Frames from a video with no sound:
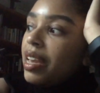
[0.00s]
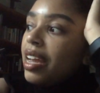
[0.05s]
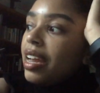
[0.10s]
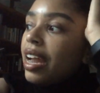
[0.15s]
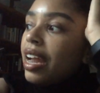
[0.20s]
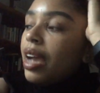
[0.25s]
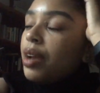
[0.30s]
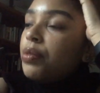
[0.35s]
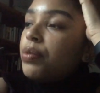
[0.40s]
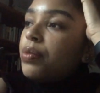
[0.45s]

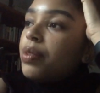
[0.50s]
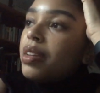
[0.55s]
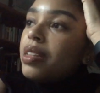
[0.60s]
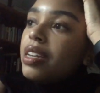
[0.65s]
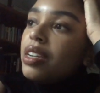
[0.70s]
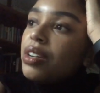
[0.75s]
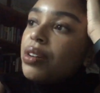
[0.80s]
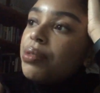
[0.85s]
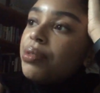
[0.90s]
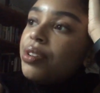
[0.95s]
I really
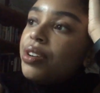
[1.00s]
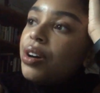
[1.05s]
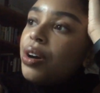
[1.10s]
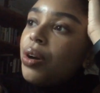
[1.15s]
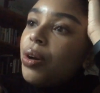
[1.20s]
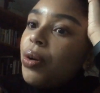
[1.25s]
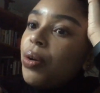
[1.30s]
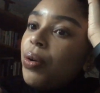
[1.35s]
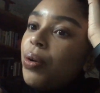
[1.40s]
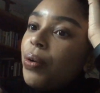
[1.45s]
don't
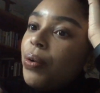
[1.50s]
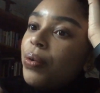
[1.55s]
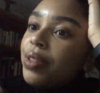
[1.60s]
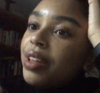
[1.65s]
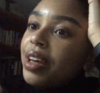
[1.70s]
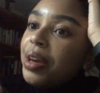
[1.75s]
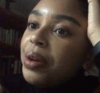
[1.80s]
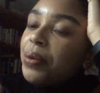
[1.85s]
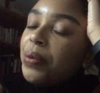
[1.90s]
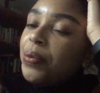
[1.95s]
know, like,